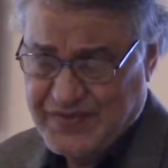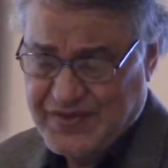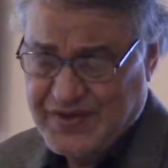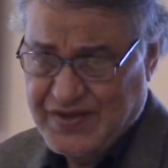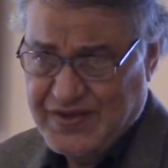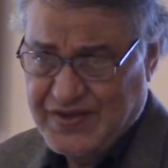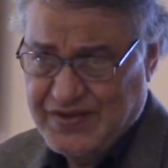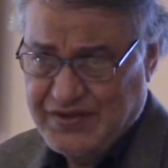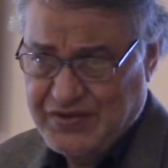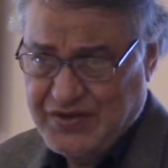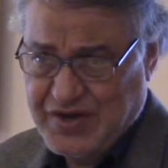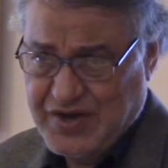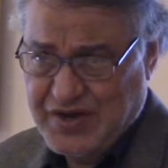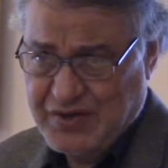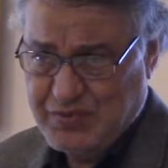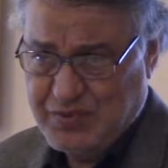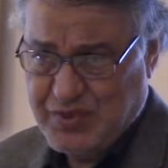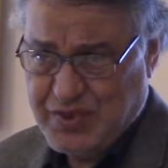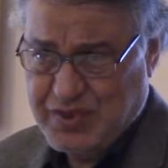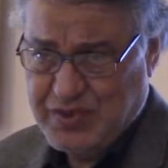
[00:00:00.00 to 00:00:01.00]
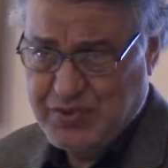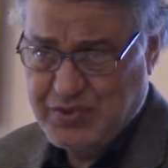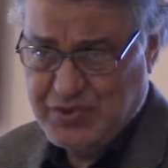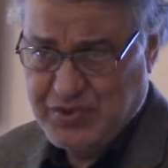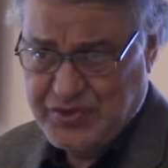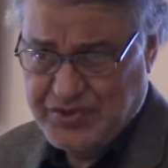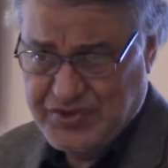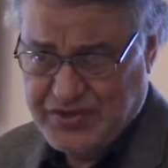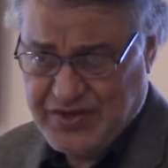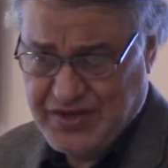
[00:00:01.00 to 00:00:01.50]
dealing with
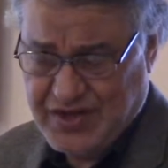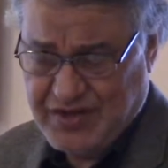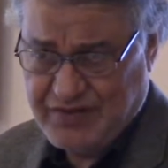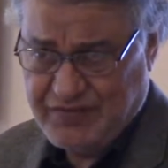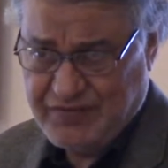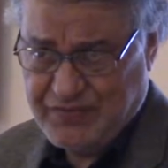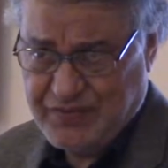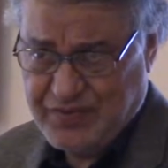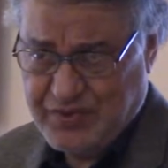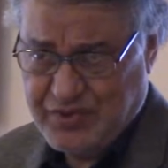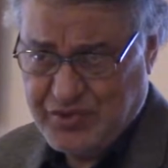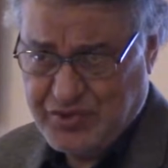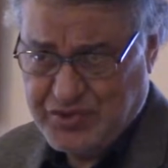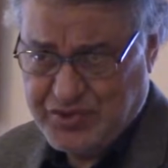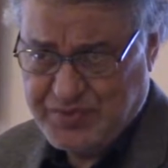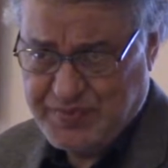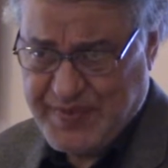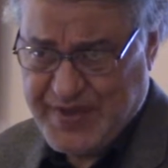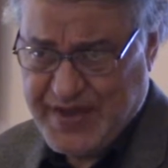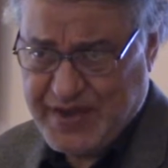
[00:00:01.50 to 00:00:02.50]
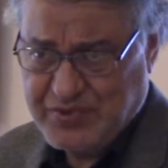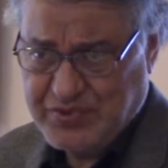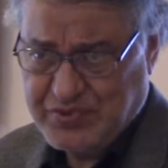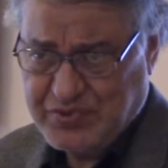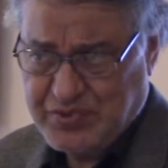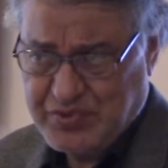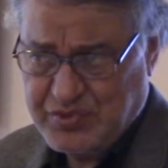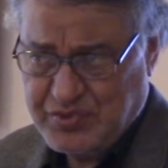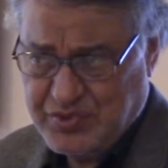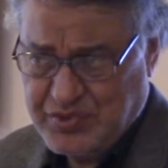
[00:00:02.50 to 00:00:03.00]
yourself, with your spouse, with
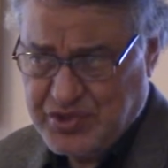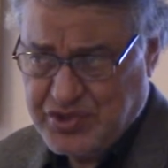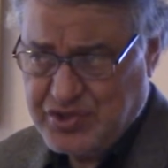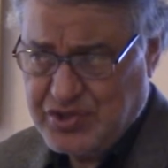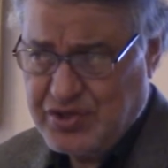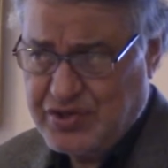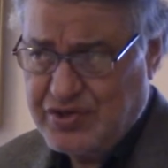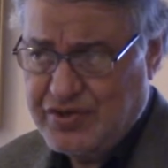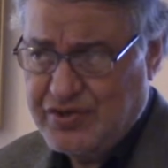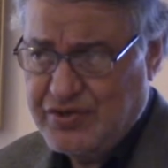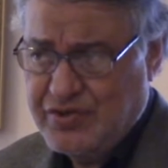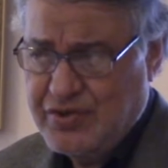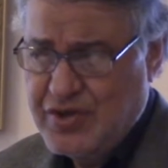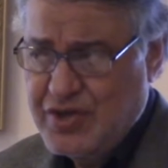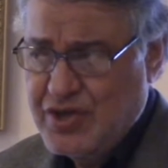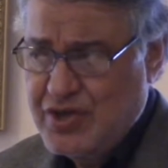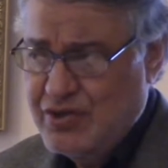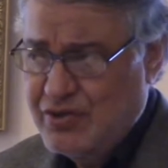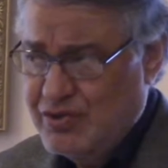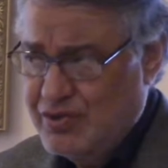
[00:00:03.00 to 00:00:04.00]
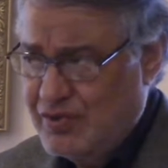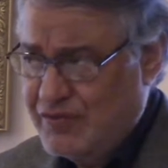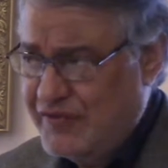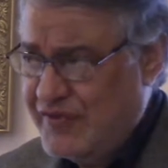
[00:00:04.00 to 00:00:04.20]
your children, your family